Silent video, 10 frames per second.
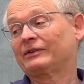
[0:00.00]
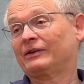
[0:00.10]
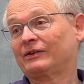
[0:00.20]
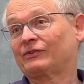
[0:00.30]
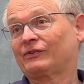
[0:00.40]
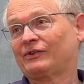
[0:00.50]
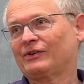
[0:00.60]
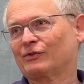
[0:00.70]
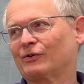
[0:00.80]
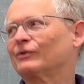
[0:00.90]
didn't exist
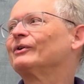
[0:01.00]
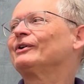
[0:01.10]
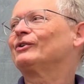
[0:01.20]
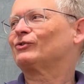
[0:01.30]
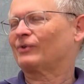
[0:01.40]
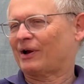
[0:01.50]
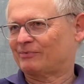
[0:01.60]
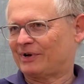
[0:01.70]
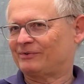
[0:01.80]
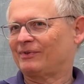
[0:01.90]
either. So I
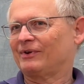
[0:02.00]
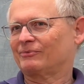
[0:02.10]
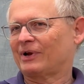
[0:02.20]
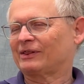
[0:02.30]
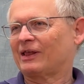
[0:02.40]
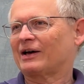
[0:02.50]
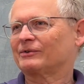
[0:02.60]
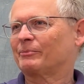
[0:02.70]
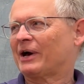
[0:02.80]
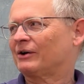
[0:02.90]
read a lot
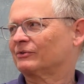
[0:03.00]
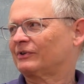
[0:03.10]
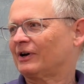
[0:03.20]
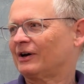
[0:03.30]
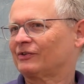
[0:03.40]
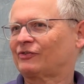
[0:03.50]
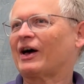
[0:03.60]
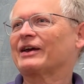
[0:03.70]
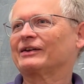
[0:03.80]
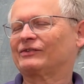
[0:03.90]
about
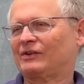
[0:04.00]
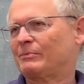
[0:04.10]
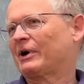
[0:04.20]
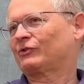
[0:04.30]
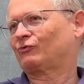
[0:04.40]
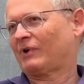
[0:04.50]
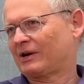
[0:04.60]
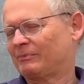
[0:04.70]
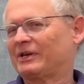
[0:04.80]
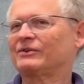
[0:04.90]
science and about
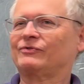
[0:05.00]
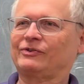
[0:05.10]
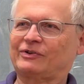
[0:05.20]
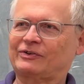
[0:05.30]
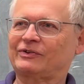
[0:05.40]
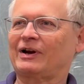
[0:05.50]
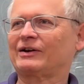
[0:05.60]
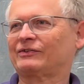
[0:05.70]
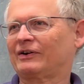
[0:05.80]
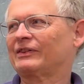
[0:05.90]
astronomy and physics, and I
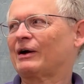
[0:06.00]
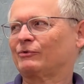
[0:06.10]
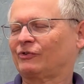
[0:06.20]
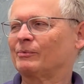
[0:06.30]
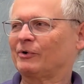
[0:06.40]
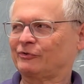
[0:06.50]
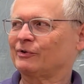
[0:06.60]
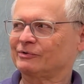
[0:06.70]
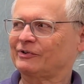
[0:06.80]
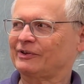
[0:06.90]
decided that was the most
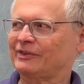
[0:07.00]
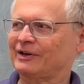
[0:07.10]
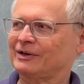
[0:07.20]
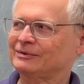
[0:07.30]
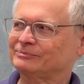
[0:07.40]
interesting thing.